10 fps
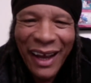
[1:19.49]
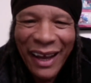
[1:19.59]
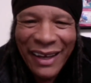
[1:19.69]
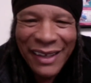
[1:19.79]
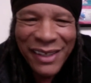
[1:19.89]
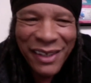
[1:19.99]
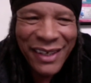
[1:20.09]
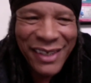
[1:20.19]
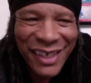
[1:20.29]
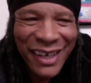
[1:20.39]
And I
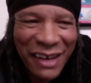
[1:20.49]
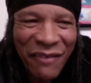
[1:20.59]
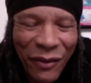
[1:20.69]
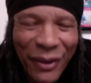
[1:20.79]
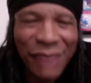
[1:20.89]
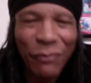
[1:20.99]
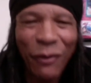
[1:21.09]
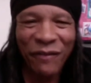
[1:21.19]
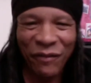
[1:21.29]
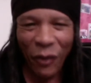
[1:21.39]
started studying voice more
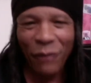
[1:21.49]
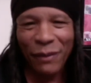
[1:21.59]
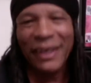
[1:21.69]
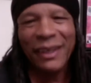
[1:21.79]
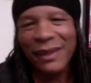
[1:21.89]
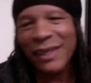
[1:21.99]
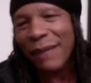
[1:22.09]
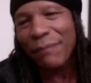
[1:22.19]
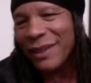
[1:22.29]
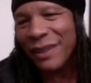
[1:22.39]
formally because
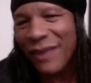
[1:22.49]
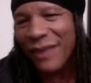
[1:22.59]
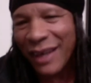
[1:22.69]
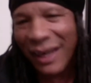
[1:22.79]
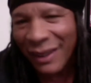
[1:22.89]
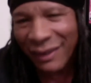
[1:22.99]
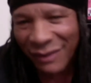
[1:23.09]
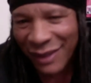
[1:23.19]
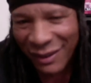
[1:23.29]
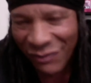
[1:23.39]
up until then I
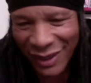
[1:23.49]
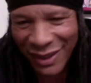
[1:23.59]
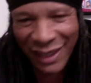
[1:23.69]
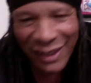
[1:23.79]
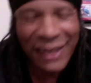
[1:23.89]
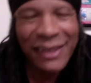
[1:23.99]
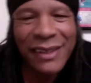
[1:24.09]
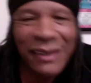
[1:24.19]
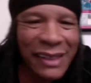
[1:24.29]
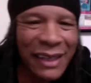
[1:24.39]
didn't really take
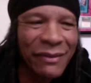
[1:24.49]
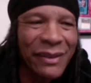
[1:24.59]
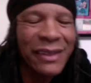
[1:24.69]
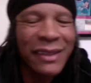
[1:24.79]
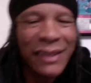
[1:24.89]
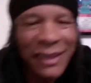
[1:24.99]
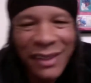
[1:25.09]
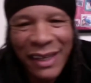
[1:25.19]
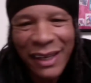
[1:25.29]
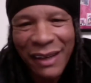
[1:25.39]
lessons. I was okay,
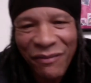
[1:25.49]
singing. but why do